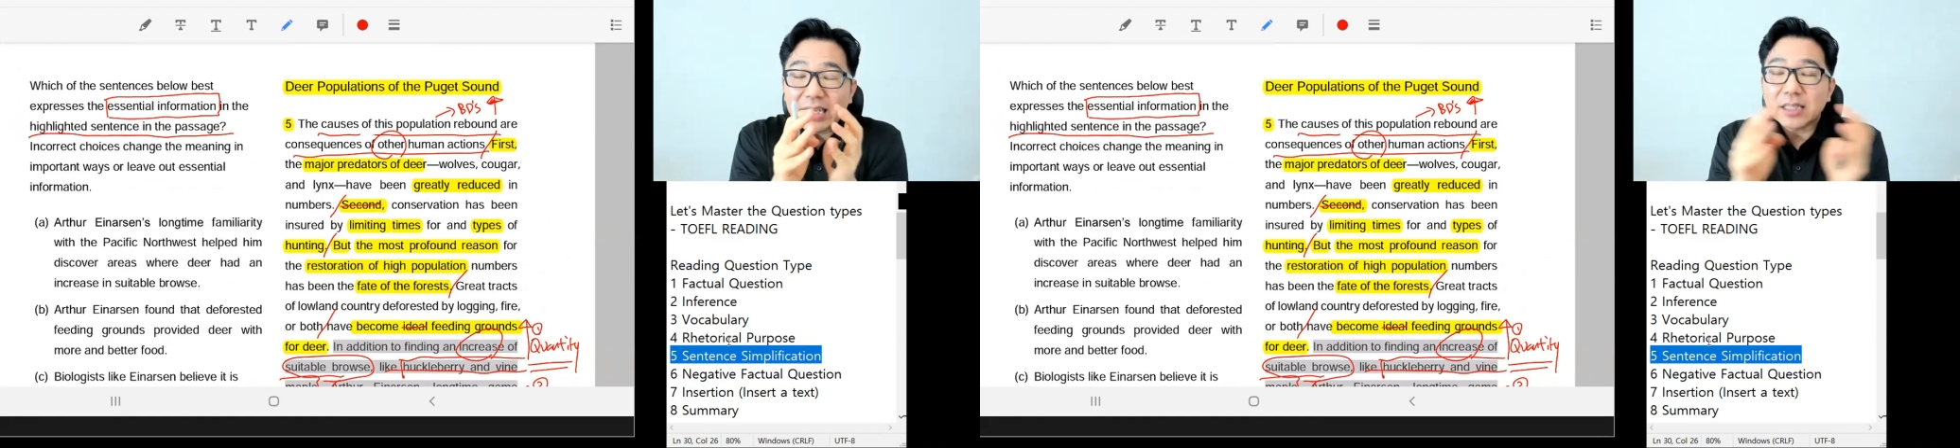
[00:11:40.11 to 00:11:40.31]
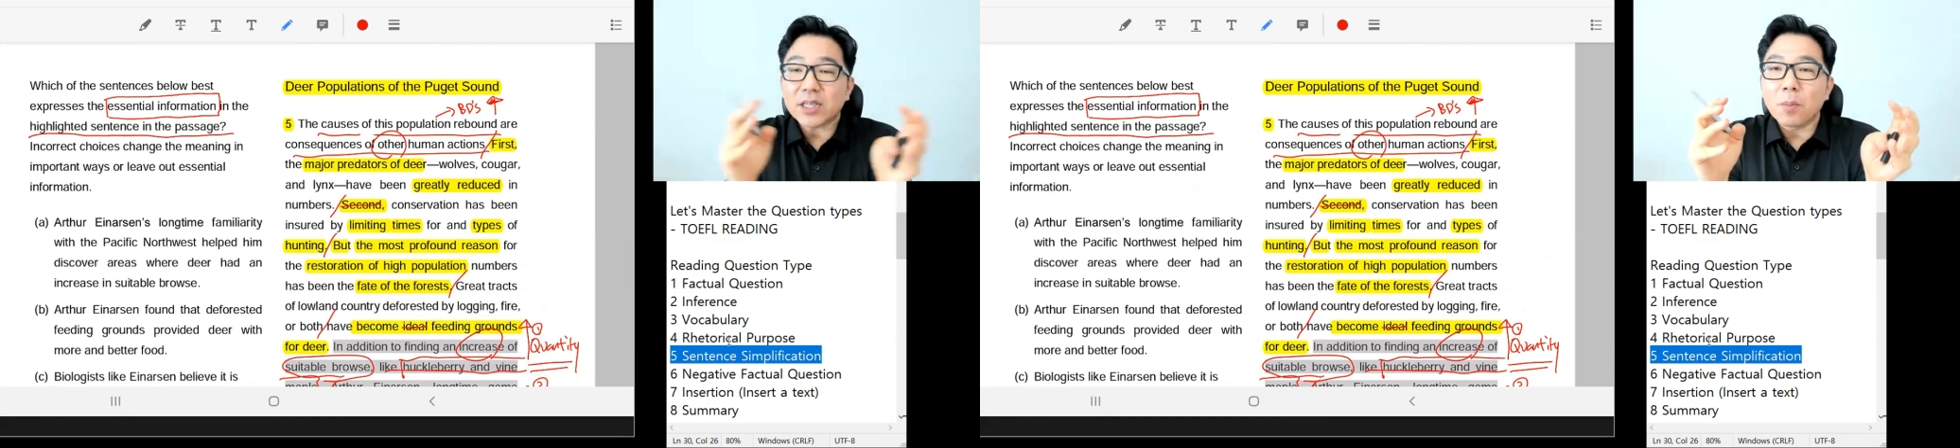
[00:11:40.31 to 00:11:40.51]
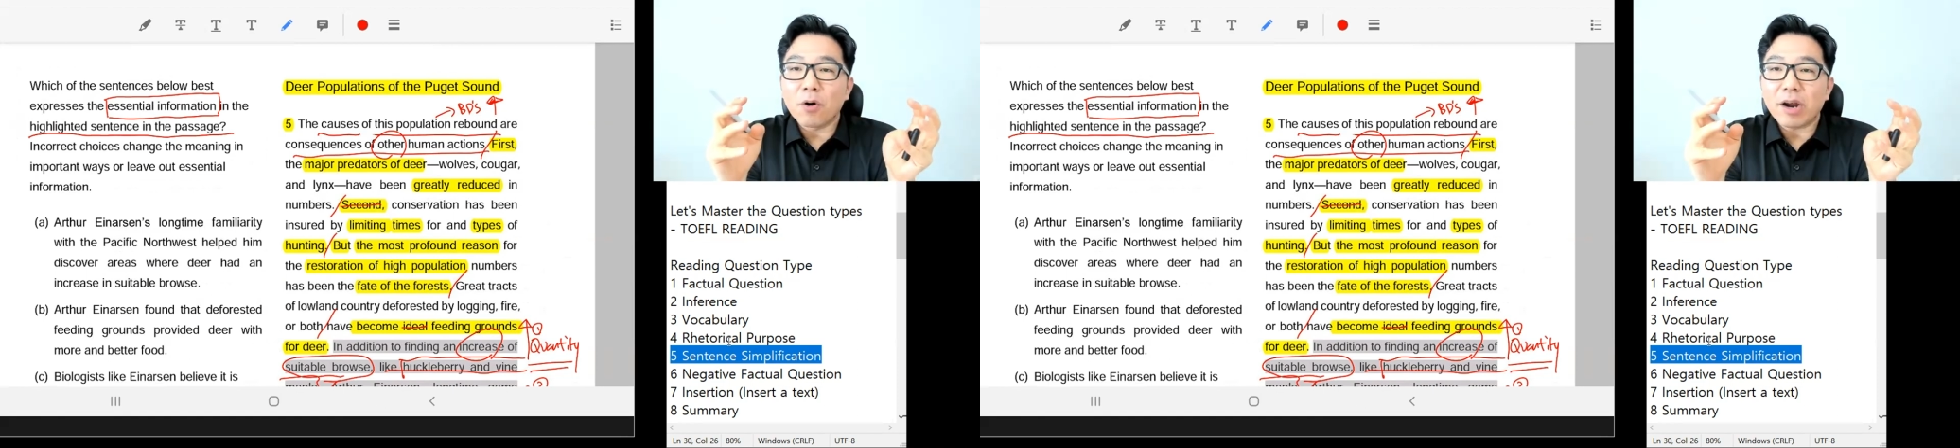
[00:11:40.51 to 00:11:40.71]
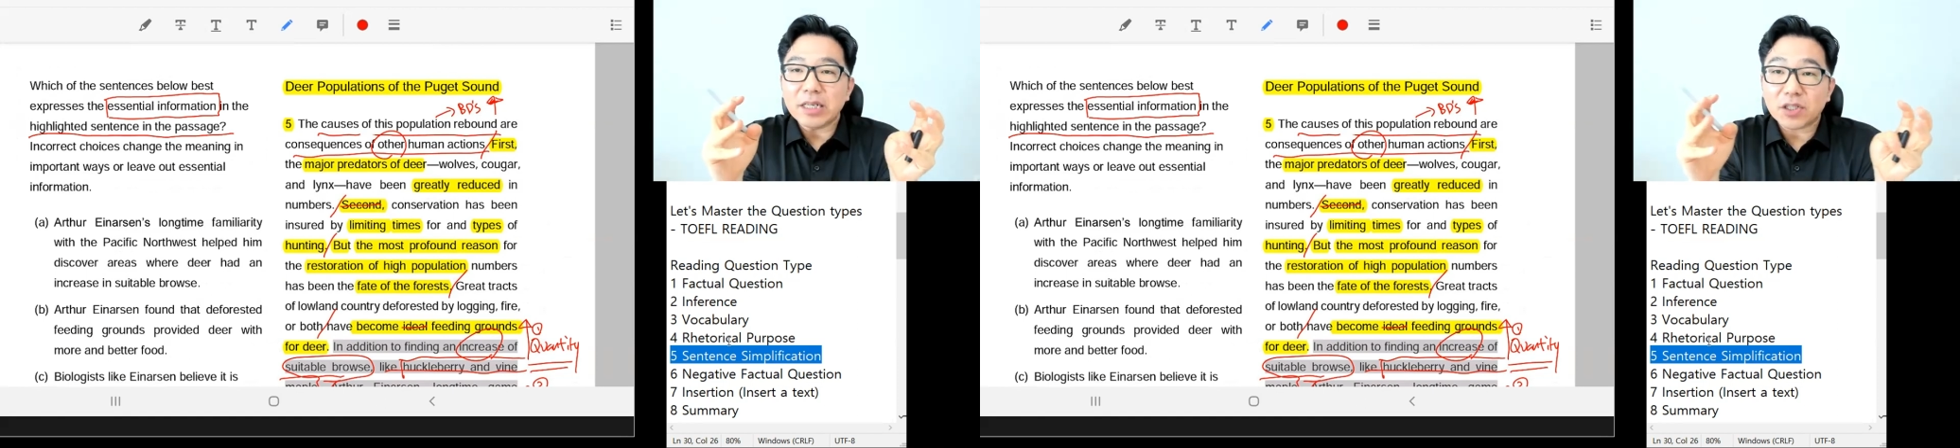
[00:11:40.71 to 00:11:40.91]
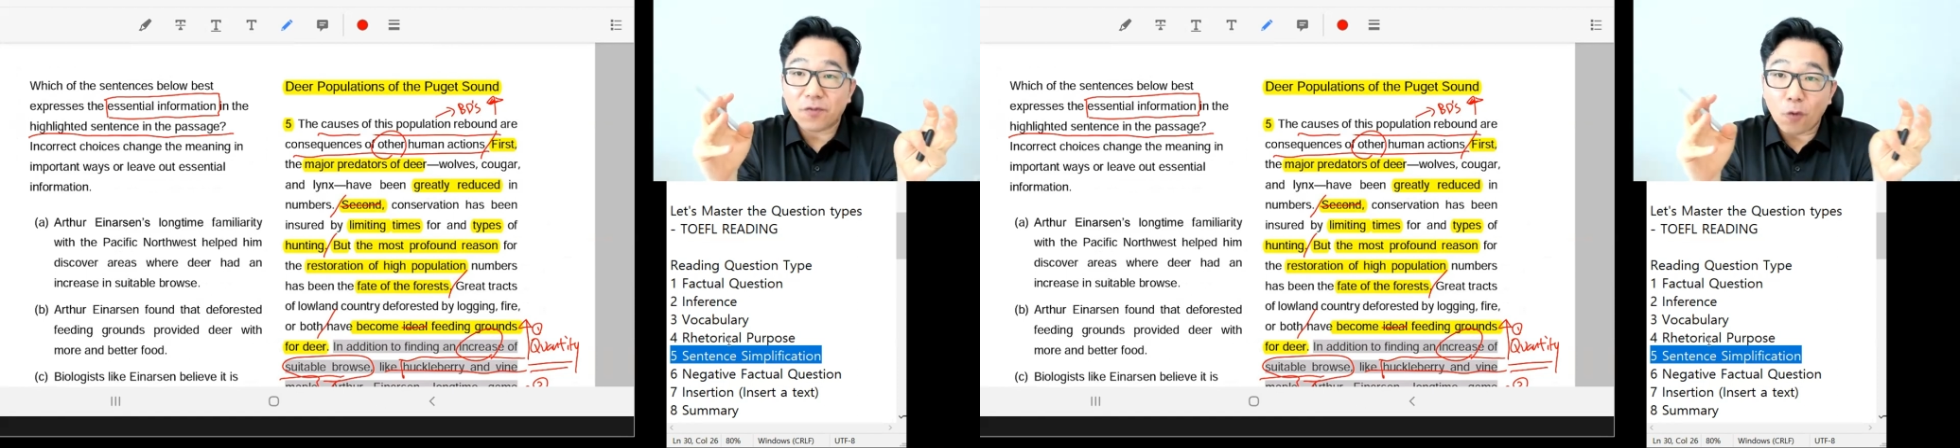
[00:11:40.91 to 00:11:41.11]

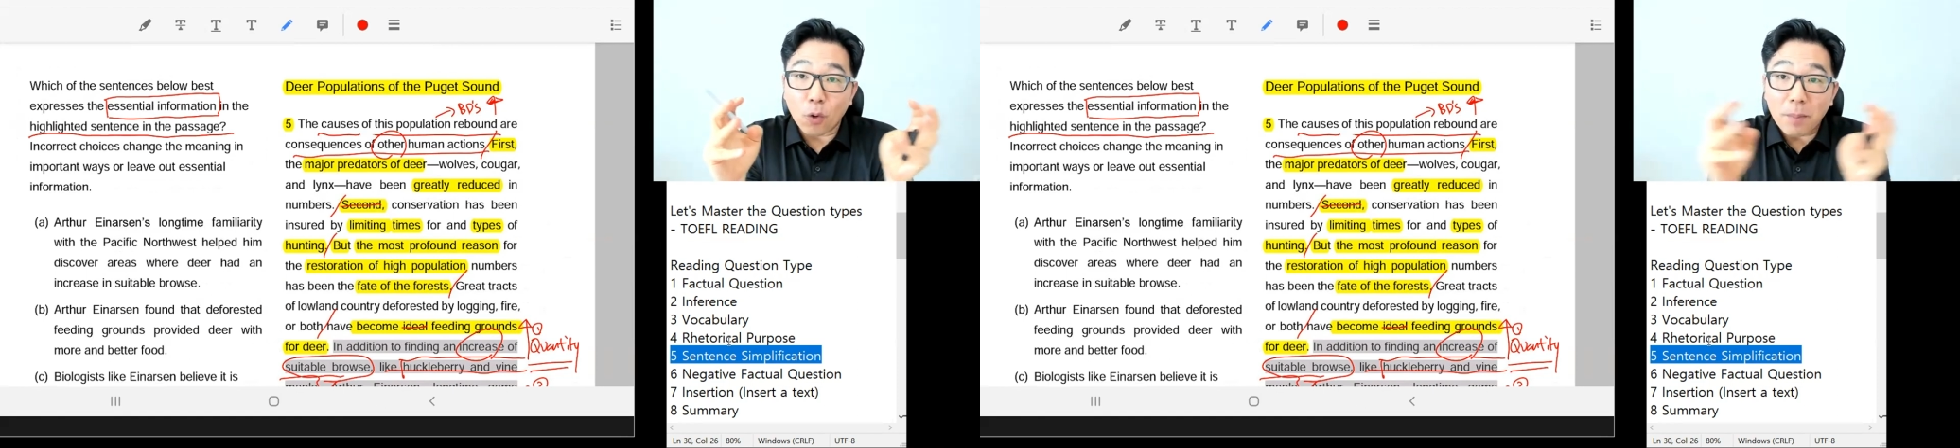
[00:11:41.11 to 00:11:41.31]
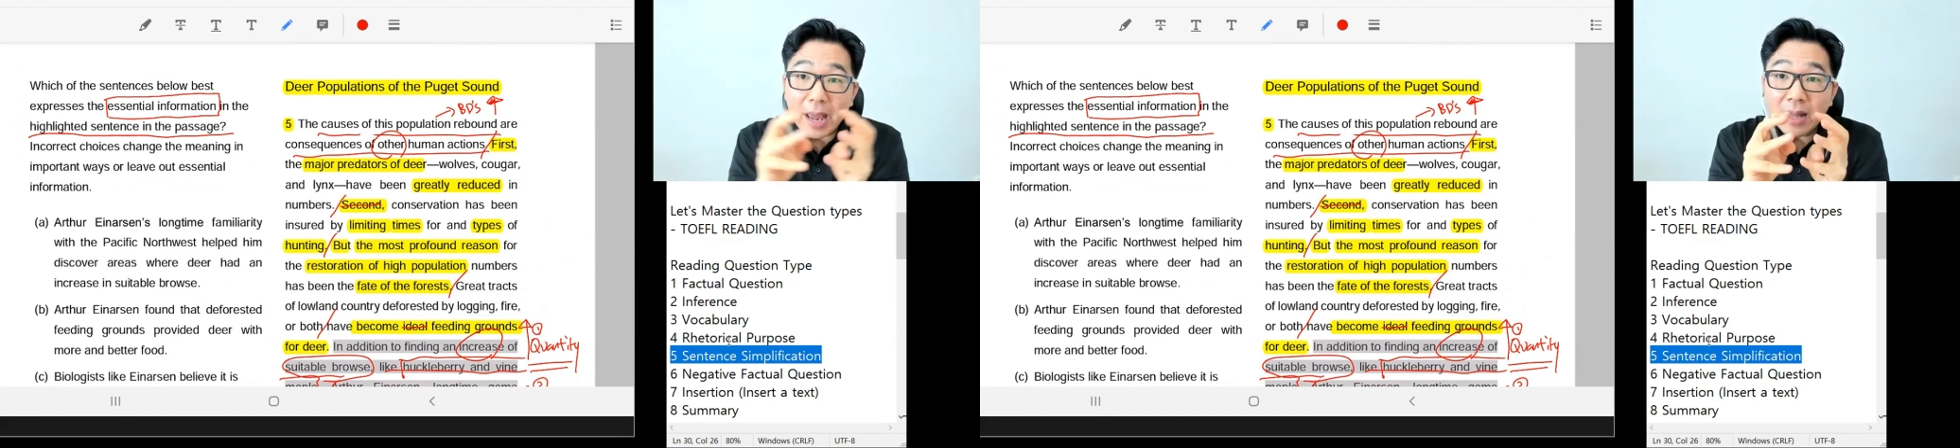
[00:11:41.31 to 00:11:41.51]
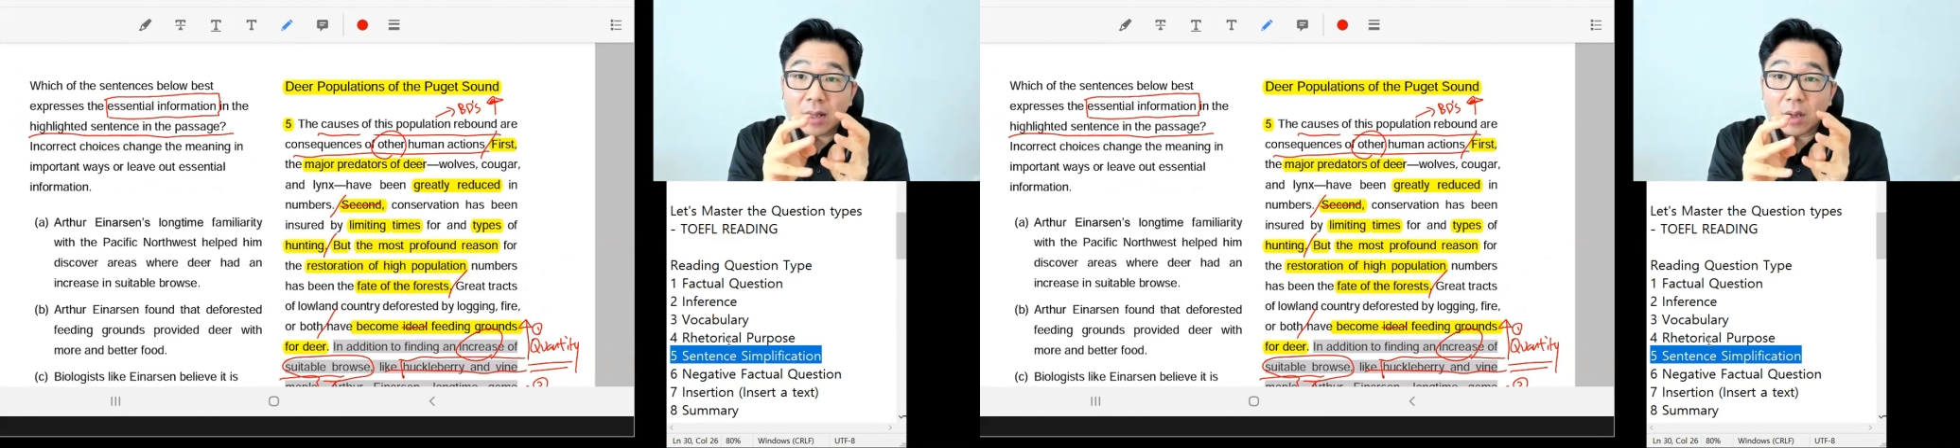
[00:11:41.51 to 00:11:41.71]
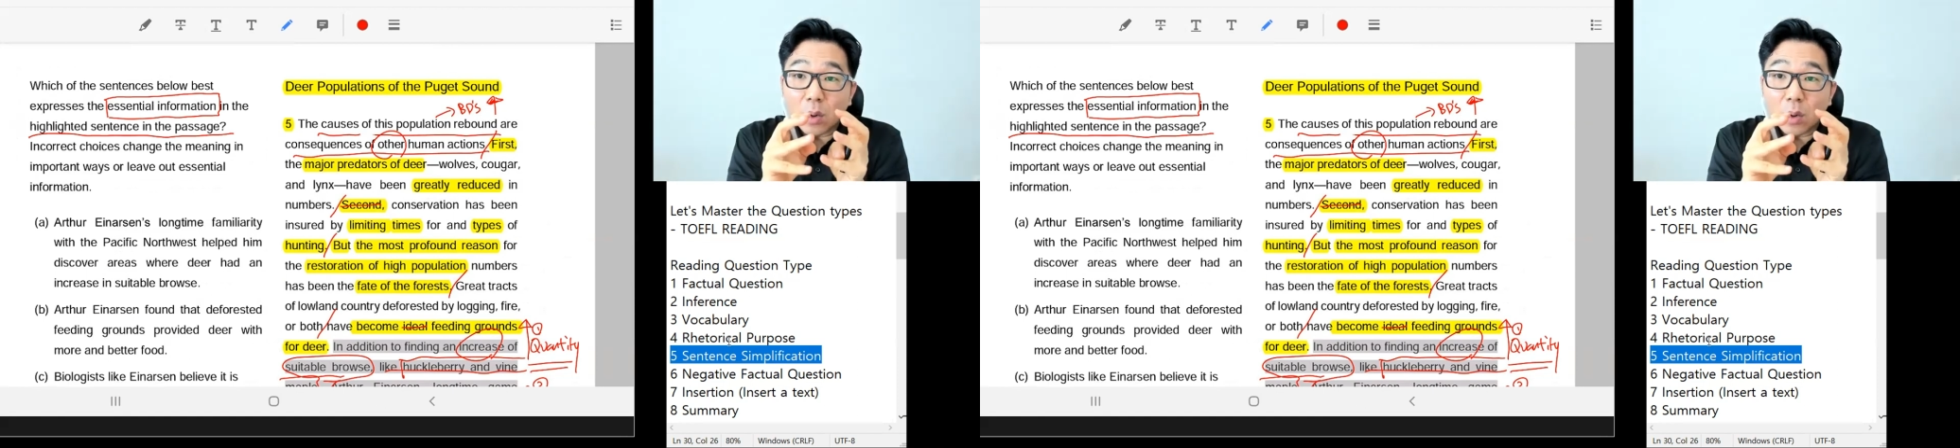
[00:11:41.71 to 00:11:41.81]
summarized format